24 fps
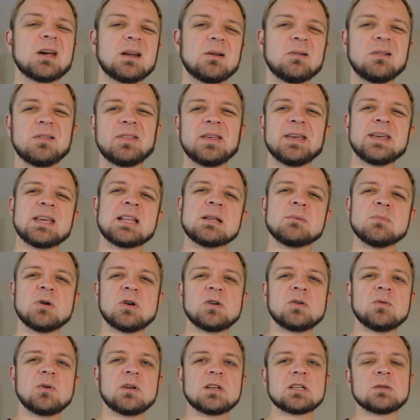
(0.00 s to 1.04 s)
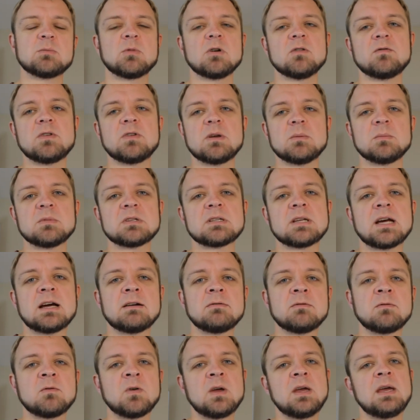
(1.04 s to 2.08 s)
of thinking about doing some more Vim stuff
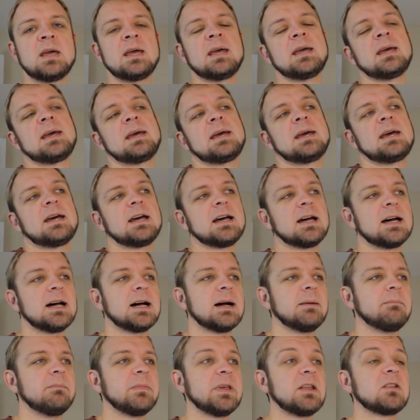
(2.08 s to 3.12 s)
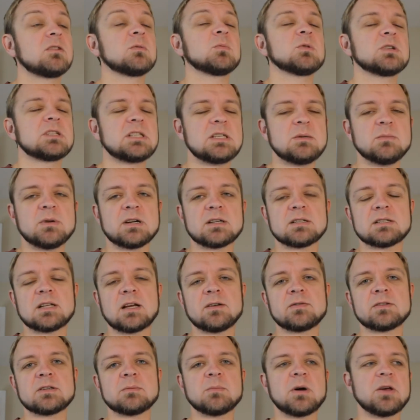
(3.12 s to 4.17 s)
um, and some more tmux stuff,
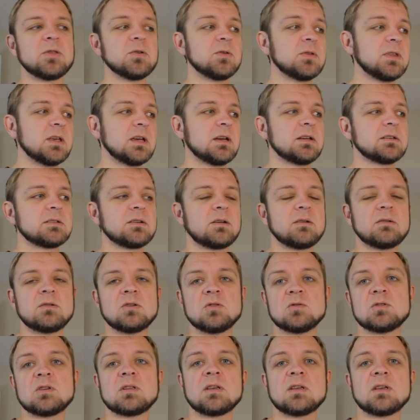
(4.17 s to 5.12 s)
some other things on using the